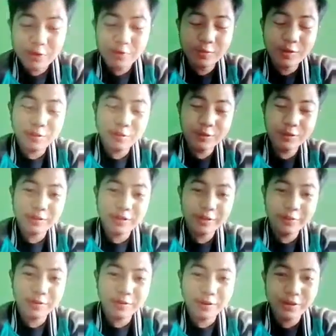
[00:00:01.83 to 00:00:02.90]
warahmatullahi
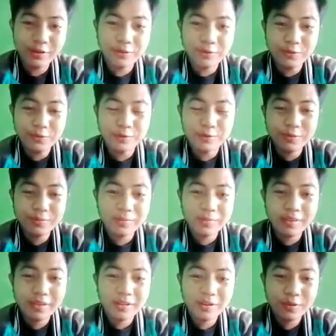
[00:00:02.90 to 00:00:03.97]
wabarakatuh.
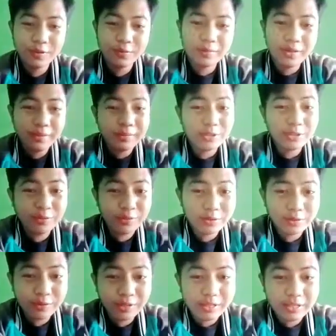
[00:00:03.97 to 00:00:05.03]
Hello, my name is
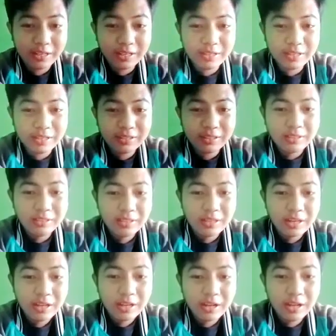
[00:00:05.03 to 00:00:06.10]
Riwanto Wahid.
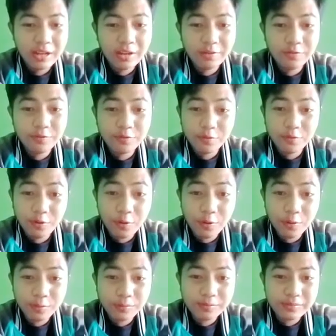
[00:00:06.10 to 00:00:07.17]
I'm
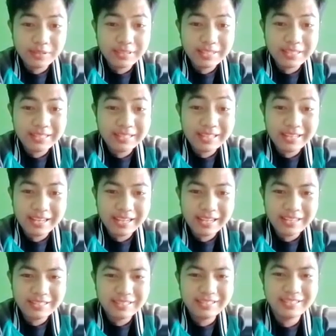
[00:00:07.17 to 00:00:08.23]
from 6th
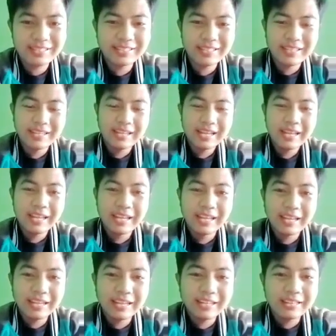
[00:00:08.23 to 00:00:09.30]
class
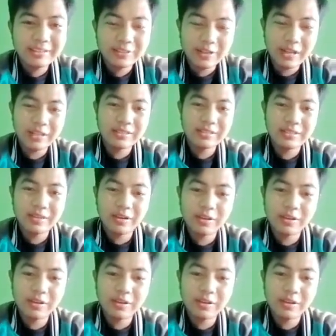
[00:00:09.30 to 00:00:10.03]
in class